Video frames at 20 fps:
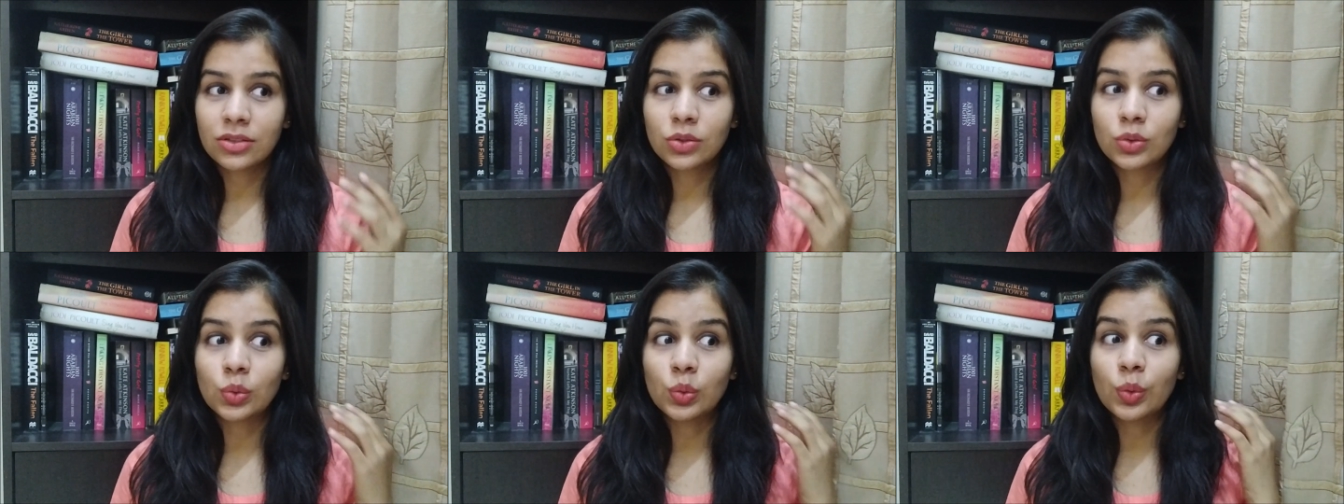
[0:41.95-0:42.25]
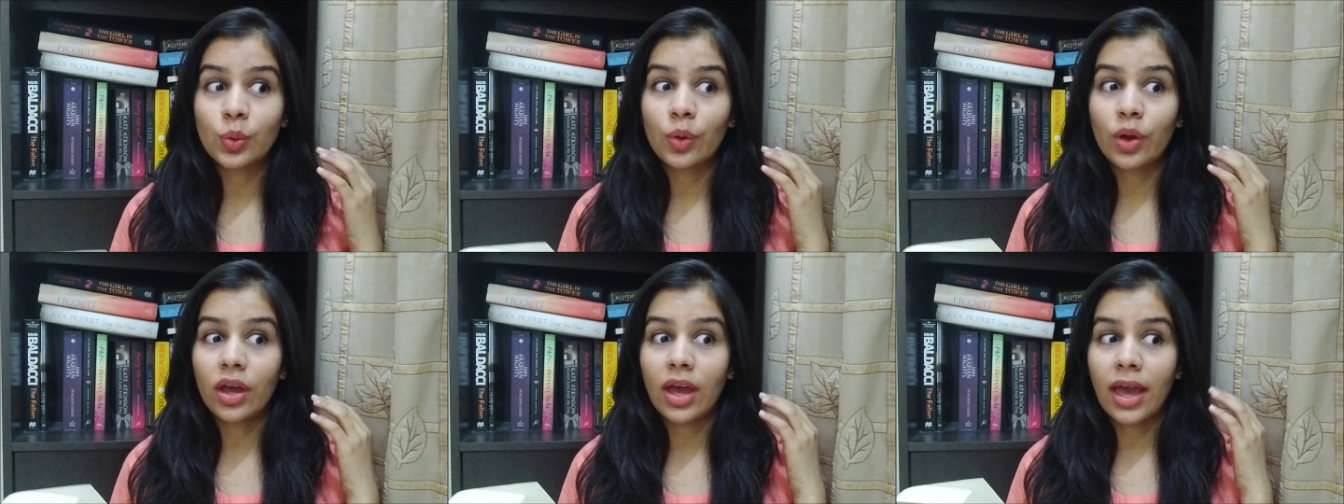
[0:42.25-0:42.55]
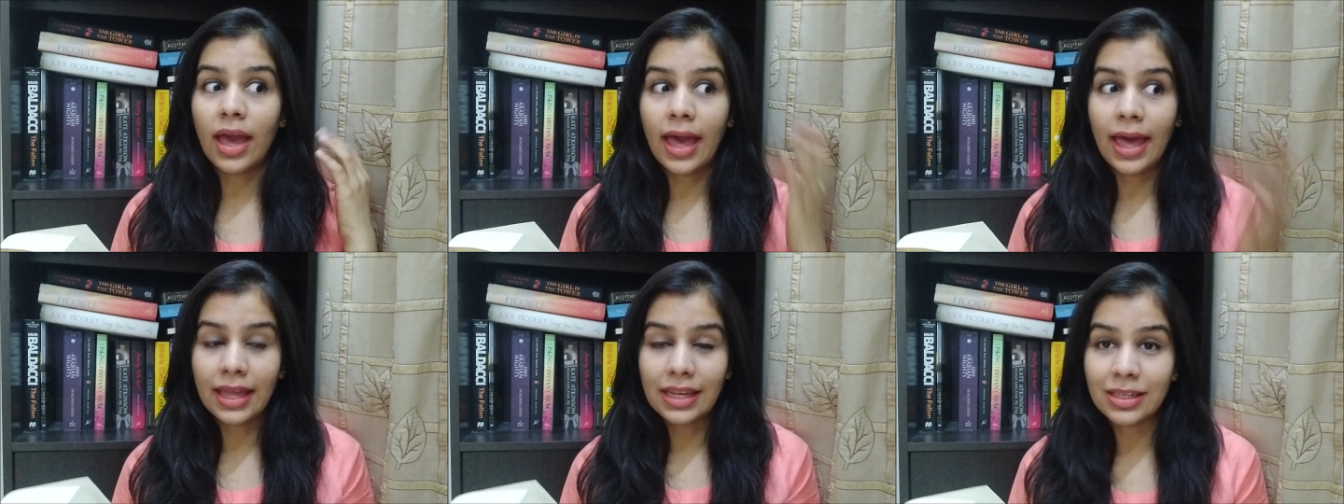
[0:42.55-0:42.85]
two
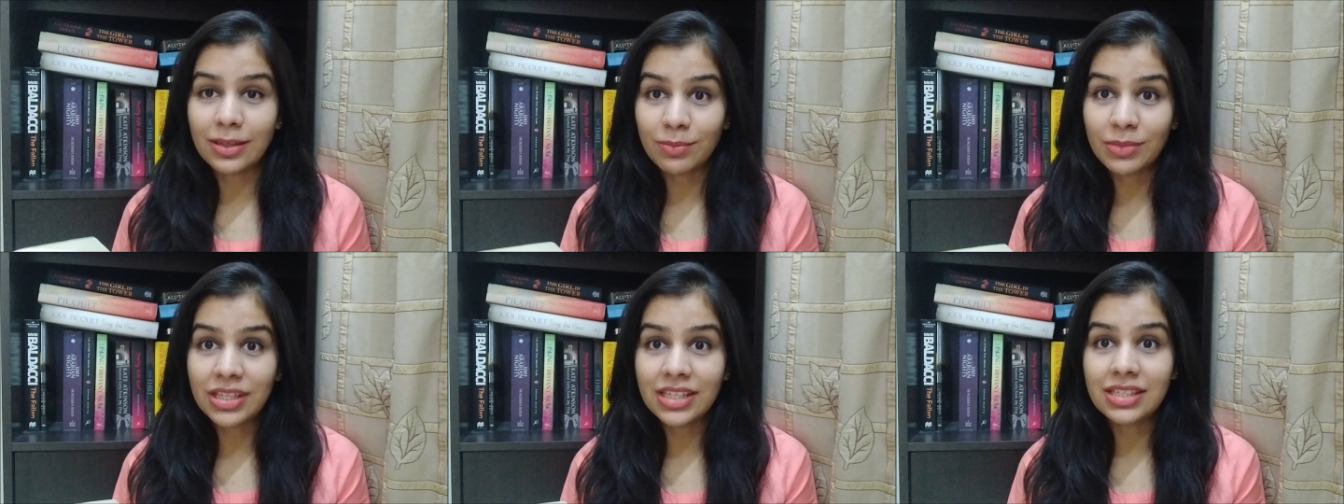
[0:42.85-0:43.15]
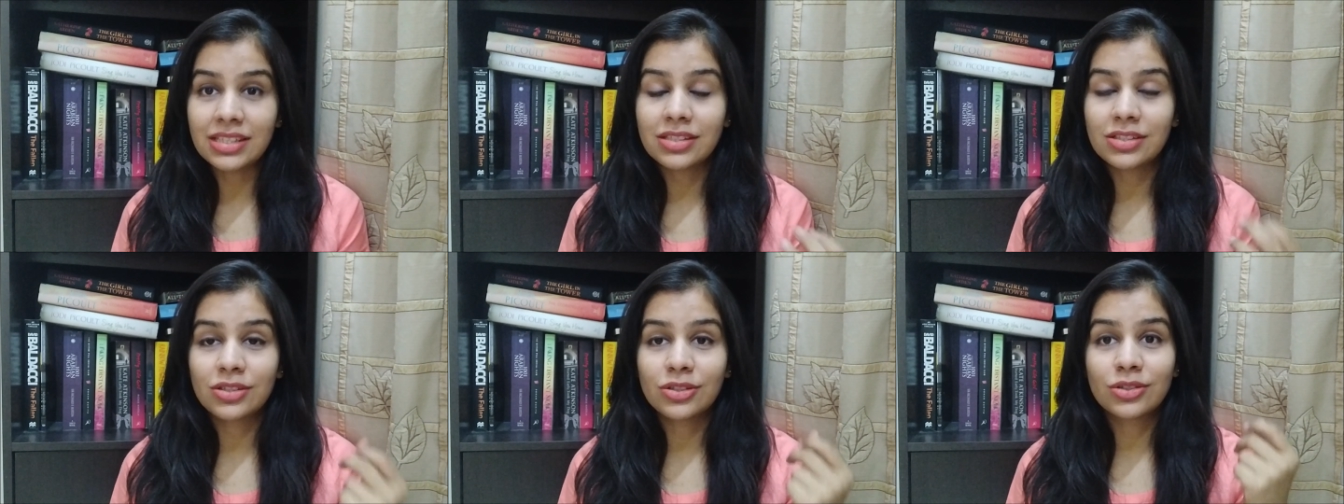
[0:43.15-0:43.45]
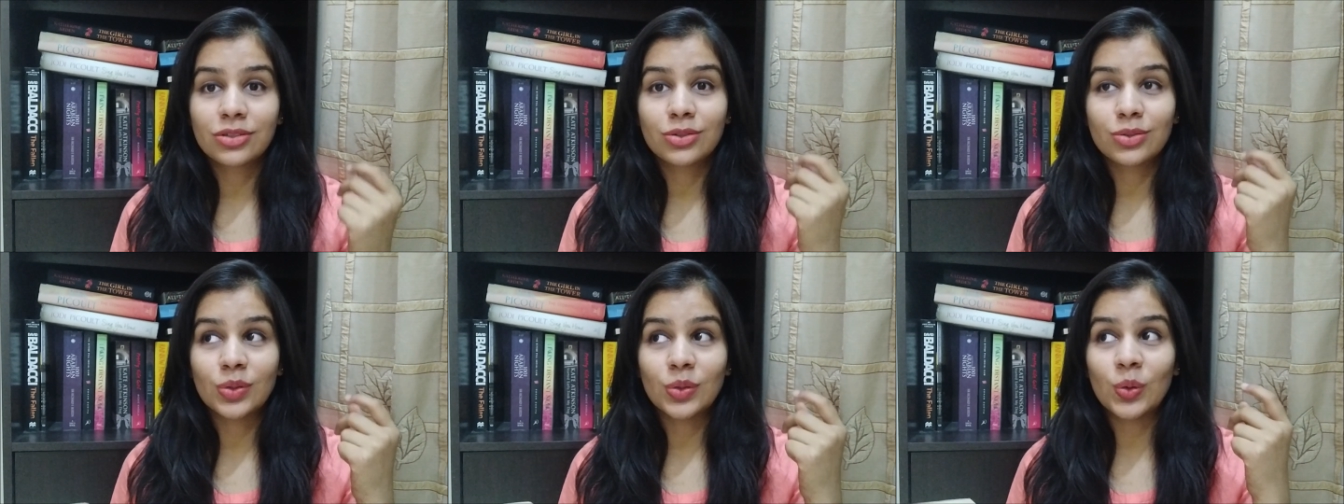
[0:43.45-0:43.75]

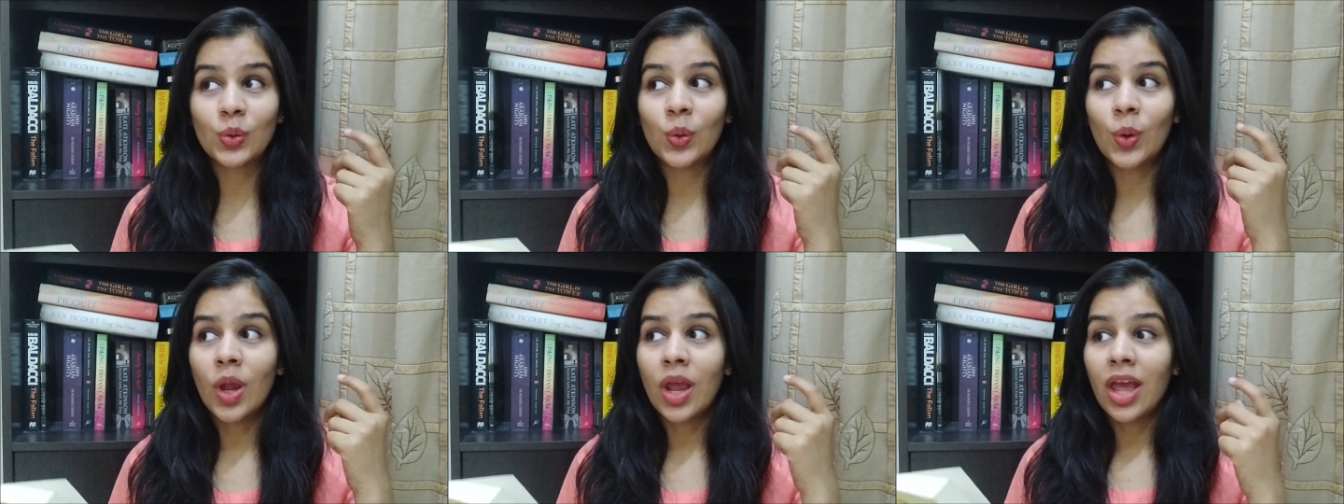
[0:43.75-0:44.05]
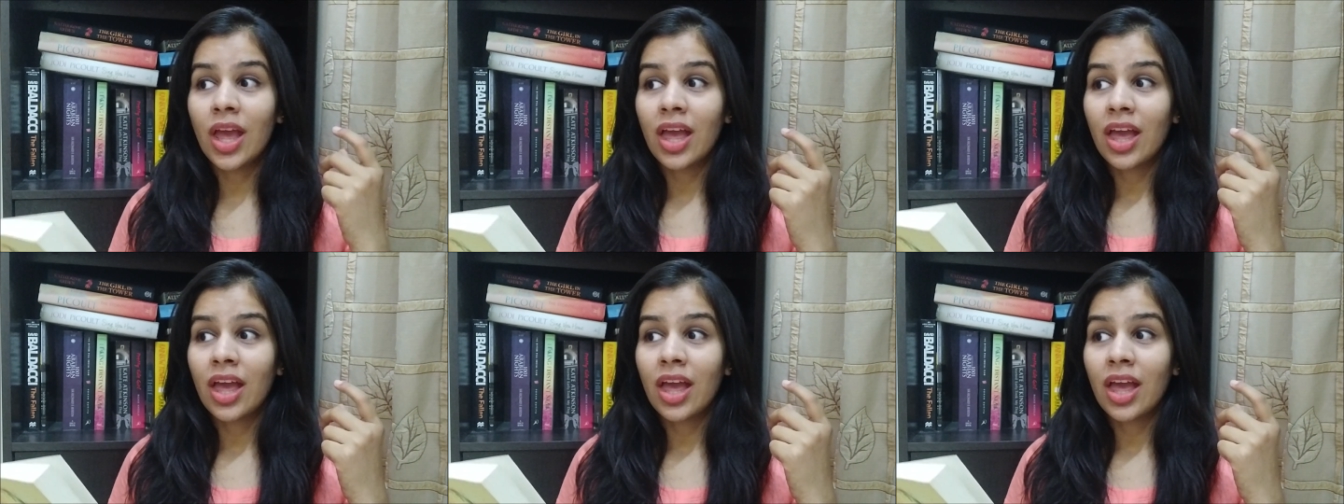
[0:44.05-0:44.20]
enemies, two